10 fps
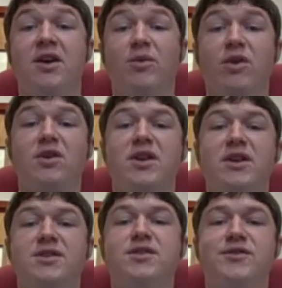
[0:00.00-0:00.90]
What
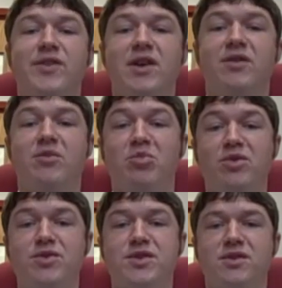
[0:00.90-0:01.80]
clinicians feel are
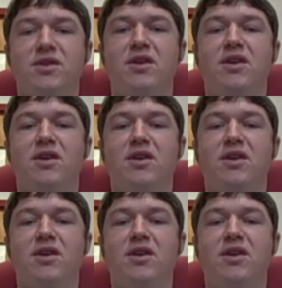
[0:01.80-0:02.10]
important